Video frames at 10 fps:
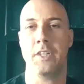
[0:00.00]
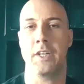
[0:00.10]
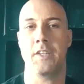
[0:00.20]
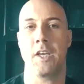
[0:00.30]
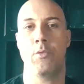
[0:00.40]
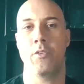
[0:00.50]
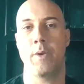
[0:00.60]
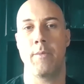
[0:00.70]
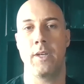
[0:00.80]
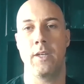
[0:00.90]
an example of
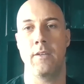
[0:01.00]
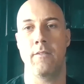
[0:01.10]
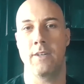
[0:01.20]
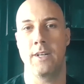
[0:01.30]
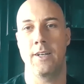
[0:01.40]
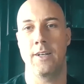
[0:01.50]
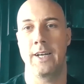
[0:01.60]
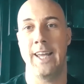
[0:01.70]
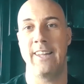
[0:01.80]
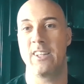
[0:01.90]
maybe
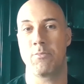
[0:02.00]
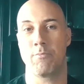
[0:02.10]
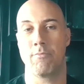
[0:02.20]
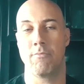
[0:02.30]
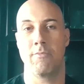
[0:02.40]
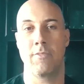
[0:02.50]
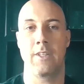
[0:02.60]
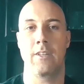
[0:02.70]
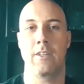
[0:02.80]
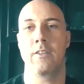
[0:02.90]
an ad
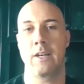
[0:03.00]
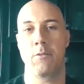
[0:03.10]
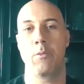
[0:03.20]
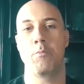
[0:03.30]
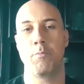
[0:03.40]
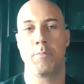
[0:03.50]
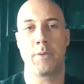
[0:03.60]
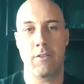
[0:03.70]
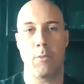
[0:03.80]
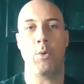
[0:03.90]
that would
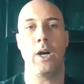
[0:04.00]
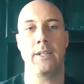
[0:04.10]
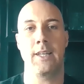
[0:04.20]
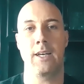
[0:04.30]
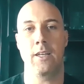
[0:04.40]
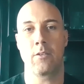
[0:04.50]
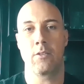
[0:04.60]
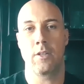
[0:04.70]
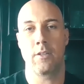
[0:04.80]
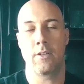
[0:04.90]
kind of apply to that, like
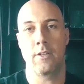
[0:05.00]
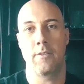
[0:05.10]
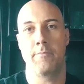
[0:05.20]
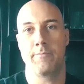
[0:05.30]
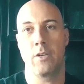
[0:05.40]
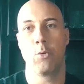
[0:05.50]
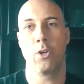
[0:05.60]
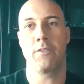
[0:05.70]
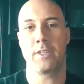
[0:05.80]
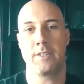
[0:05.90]
a
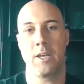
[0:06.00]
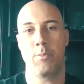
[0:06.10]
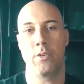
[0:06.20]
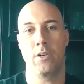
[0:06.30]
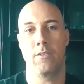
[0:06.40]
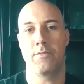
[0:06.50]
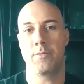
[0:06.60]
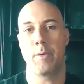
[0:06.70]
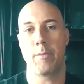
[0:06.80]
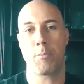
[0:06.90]
real life example of
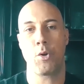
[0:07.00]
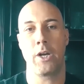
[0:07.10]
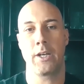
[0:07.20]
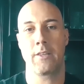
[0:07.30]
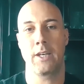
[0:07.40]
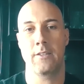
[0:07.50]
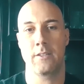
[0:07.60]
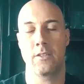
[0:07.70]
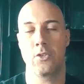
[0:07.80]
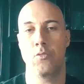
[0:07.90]
maybe a product that
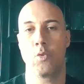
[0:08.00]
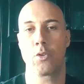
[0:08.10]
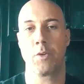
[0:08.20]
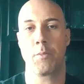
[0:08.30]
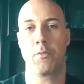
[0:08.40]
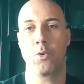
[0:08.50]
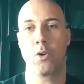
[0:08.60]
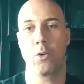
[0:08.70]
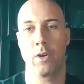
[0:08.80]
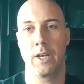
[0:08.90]
you've worked with
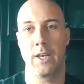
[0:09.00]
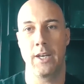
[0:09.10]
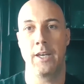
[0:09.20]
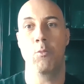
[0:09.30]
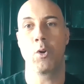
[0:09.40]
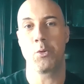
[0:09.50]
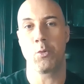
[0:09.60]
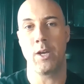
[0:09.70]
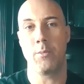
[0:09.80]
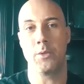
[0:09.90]
before and where you
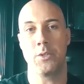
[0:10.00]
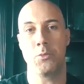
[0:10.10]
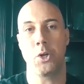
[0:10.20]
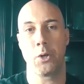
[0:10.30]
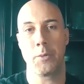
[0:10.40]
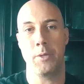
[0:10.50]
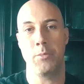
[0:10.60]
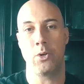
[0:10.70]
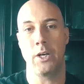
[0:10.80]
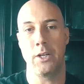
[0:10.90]
were able to target
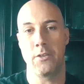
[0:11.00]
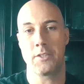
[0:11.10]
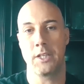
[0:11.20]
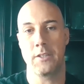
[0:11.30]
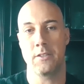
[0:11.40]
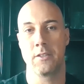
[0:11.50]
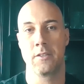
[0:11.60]
people on other sites?